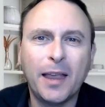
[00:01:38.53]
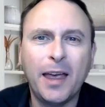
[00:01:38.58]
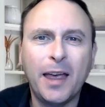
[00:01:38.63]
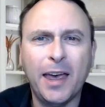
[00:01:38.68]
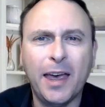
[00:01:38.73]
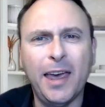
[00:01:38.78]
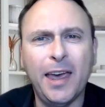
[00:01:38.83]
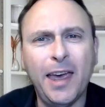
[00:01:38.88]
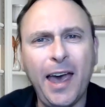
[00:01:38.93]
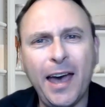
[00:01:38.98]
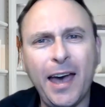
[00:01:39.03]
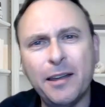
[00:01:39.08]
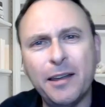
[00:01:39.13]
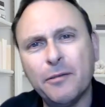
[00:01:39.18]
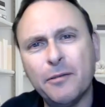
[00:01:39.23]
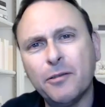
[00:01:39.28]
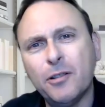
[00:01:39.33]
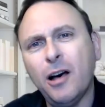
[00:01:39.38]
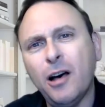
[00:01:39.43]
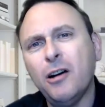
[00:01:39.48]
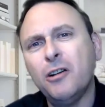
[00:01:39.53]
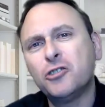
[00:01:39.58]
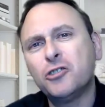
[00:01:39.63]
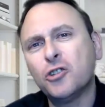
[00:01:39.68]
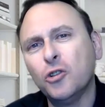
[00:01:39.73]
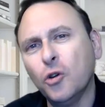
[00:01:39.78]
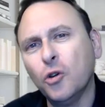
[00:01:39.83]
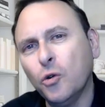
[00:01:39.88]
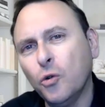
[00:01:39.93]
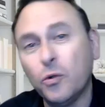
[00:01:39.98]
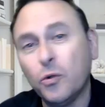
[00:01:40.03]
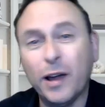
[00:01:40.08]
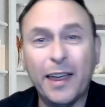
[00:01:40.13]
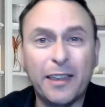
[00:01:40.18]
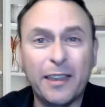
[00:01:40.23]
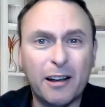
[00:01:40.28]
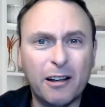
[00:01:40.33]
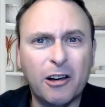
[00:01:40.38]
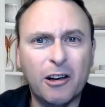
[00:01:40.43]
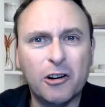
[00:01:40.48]
He had a large lawn,
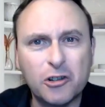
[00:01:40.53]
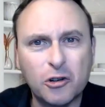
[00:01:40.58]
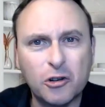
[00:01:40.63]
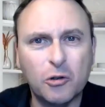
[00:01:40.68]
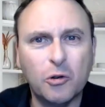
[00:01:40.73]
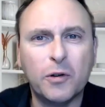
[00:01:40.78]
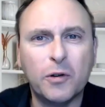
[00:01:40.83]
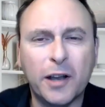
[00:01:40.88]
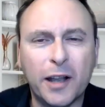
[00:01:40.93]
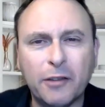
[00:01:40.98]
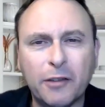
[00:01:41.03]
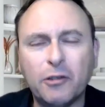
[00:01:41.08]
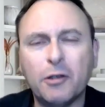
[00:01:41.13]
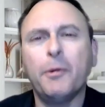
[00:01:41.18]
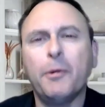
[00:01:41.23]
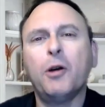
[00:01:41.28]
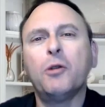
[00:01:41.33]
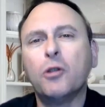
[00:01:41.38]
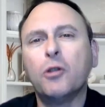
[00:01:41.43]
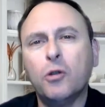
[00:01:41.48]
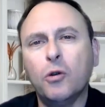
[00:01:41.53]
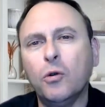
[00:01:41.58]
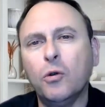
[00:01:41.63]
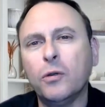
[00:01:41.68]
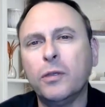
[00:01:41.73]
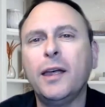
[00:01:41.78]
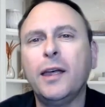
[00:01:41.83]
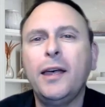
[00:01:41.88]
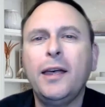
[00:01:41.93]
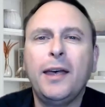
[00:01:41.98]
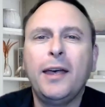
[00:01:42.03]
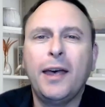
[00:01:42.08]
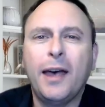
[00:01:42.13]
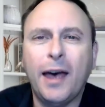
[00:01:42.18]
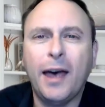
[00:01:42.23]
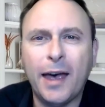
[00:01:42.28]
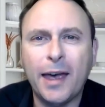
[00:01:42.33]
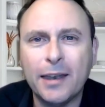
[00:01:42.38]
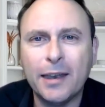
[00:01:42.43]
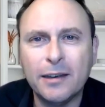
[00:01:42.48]
and he used to mow the lawn,
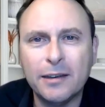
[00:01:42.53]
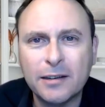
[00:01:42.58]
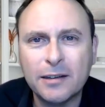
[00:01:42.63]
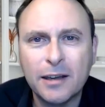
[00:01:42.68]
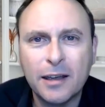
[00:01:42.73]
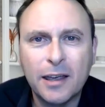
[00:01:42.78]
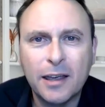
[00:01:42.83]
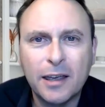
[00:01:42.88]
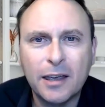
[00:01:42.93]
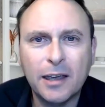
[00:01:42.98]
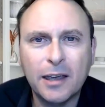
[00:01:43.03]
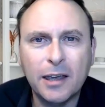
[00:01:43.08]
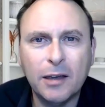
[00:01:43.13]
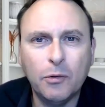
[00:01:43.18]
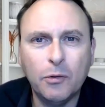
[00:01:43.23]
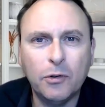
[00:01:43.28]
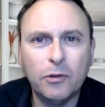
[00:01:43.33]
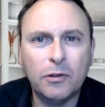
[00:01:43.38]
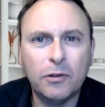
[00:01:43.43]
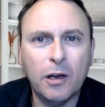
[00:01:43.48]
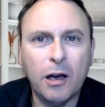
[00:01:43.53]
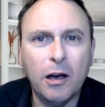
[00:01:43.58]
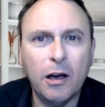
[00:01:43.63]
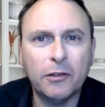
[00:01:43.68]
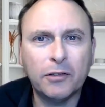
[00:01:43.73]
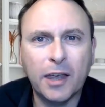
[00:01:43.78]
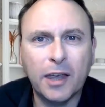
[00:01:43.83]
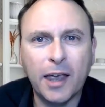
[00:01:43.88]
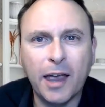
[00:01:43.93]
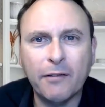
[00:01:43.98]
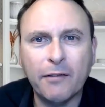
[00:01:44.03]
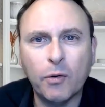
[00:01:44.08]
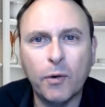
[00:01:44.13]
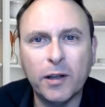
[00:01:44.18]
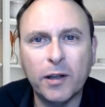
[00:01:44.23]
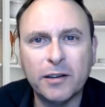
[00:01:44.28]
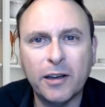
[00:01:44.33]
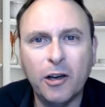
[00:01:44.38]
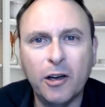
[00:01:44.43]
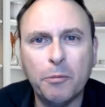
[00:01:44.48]
and he was asking
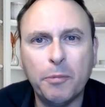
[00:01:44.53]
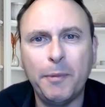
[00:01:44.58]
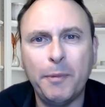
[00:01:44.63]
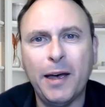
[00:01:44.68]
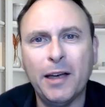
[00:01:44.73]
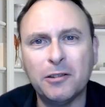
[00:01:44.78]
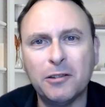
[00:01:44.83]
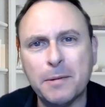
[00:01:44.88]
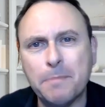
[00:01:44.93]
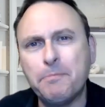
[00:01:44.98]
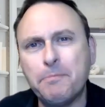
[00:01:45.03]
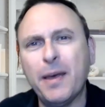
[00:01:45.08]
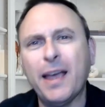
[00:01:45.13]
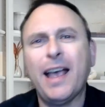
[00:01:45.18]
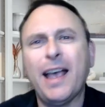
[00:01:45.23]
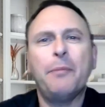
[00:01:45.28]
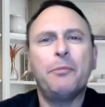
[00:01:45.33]
everyone to help him out to pick